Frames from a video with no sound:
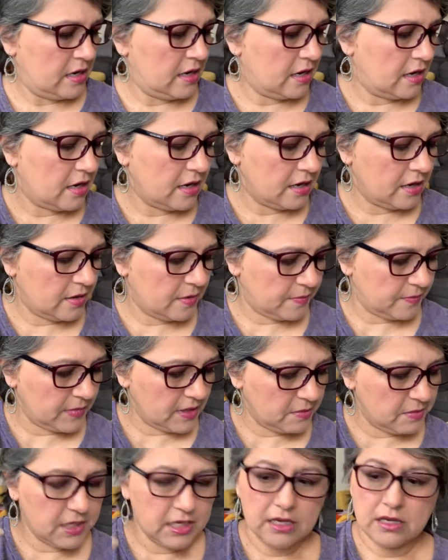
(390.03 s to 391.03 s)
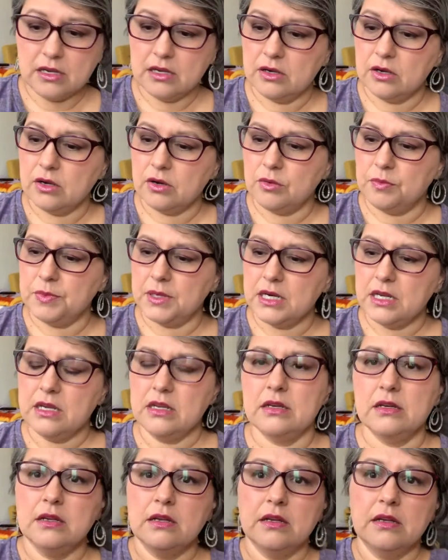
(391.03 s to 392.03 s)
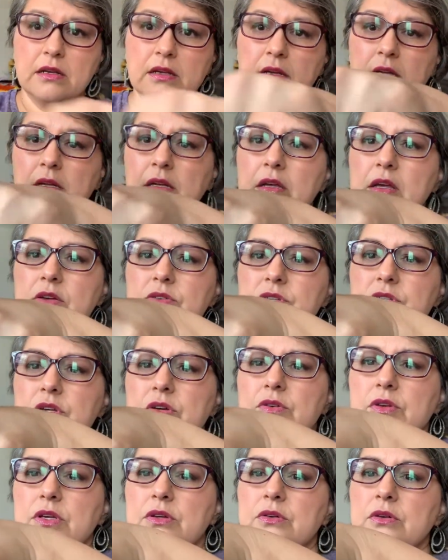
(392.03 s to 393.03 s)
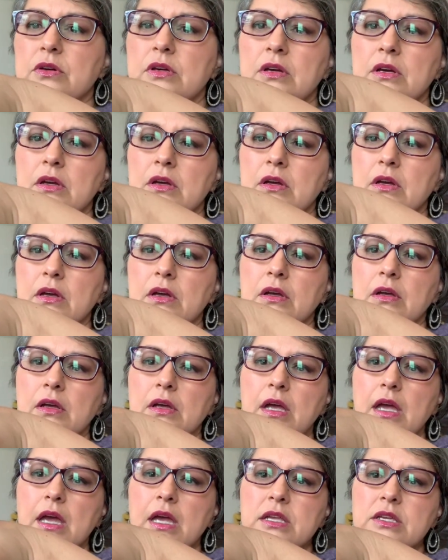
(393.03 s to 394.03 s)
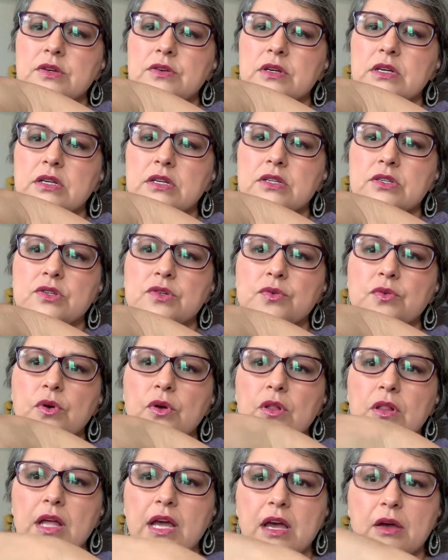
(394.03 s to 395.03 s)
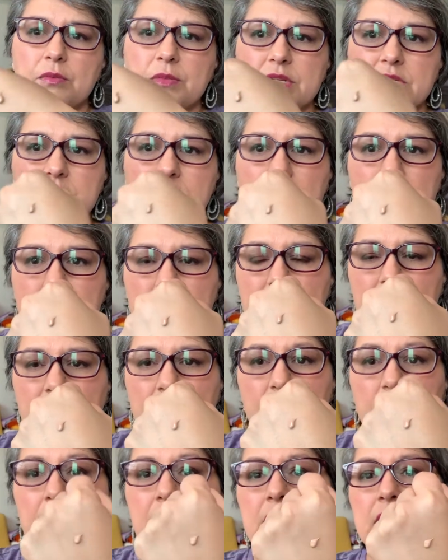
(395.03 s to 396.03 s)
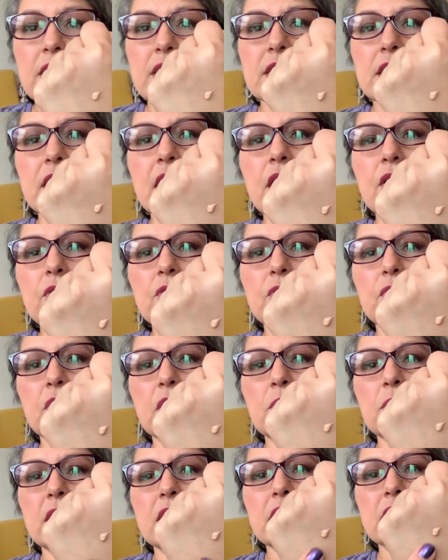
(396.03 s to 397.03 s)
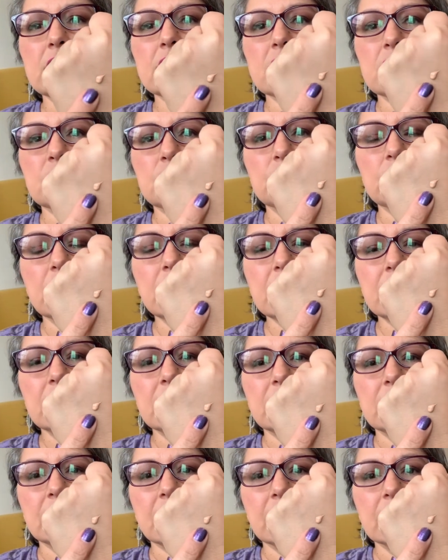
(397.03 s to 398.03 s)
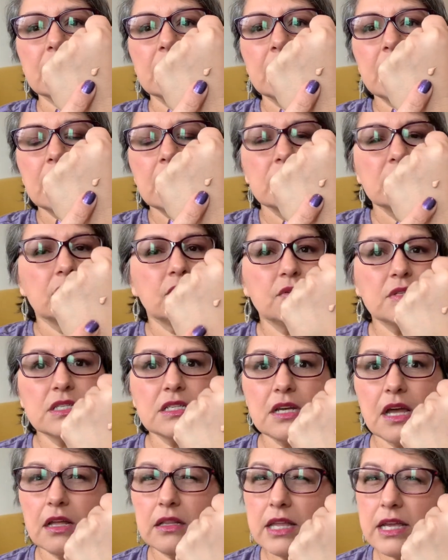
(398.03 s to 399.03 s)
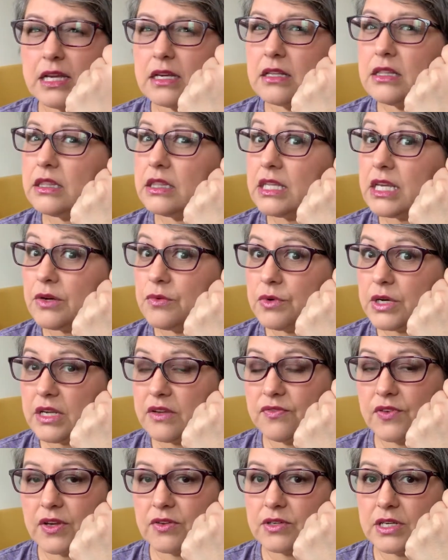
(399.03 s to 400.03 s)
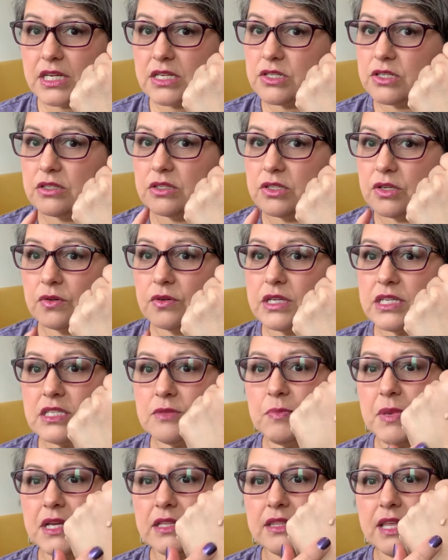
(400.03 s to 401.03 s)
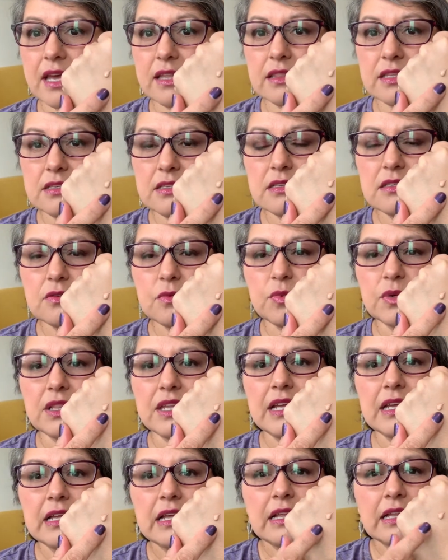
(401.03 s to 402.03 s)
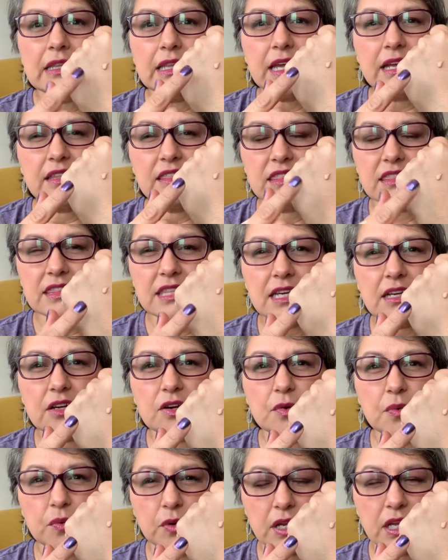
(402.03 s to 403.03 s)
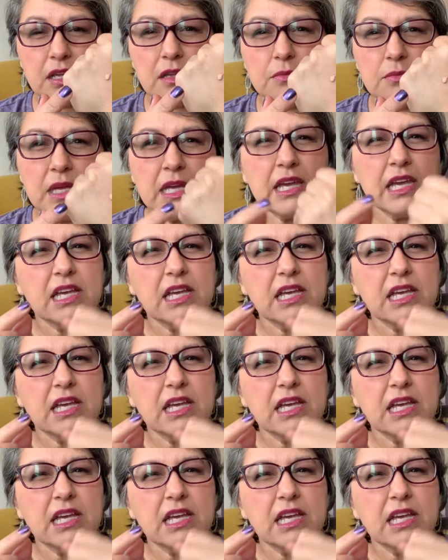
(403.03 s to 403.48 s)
Let me open it. I'll show you. And you can control how much comes out. See how creamy it is? It's really thick, so it's not like a liquidy foundation. Don't expect that. This is a really like thick cream.